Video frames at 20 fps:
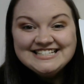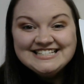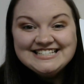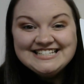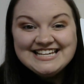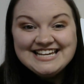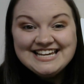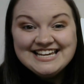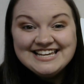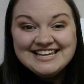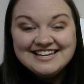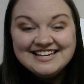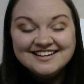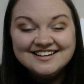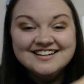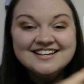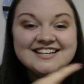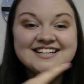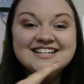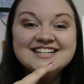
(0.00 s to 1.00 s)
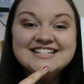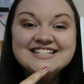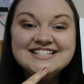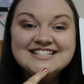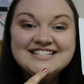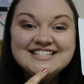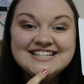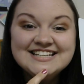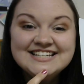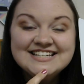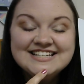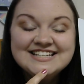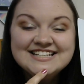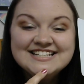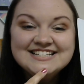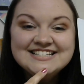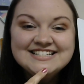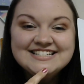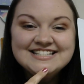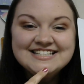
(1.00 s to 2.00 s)
T, t,
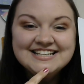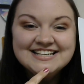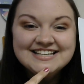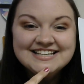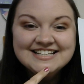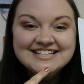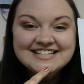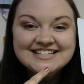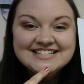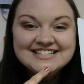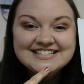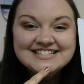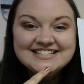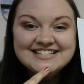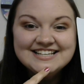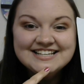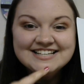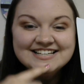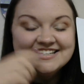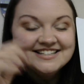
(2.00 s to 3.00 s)
t, t.